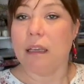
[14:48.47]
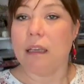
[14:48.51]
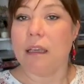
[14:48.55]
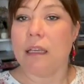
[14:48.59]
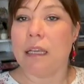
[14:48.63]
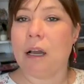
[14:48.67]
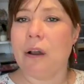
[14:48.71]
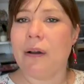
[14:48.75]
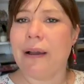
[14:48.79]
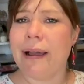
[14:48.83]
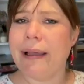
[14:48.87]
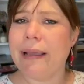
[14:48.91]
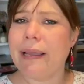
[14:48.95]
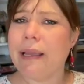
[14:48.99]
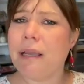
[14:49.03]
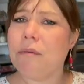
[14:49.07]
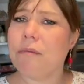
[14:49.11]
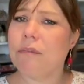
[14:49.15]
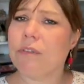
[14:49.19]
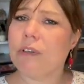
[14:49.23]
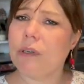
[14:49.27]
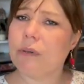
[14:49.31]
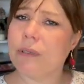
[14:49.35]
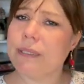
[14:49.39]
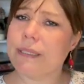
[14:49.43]
Now, I
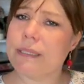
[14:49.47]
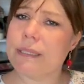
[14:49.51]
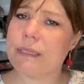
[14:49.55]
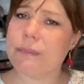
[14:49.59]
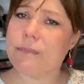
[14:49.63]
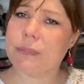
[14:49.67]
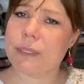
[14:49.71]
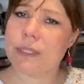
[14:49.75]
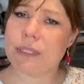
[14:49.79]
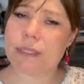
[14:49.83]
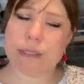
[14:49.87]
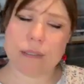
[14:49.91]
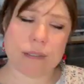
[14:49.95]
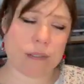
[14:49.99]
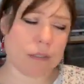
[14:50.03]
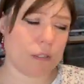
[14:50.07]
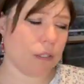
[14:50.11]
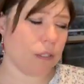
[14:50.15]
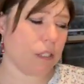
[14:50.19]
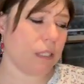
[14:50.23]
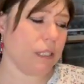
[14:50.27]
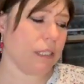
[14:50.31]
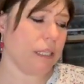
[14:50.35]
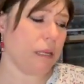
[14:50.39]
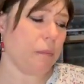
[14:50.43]
am very
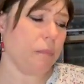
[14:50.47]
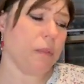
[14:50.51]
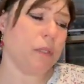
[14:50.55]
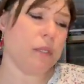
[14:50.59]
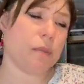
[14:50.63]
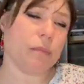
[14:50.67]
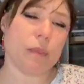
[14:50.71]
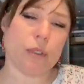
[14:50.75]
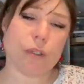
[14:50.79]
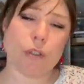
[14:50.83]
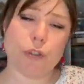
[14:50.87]
susceptible